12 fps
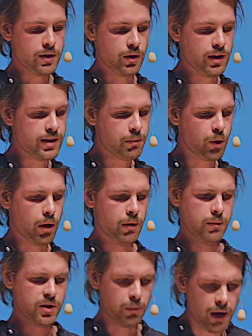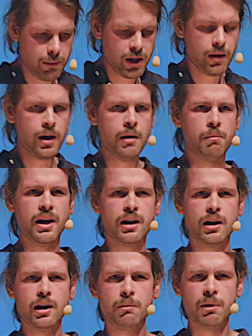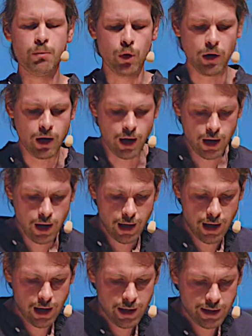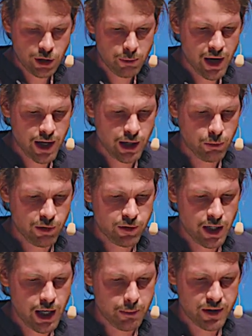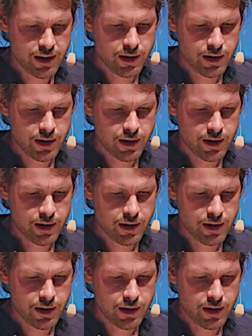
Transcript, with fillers: So this is a problem. So maybe make it a little bit more uh, idiomatic with types.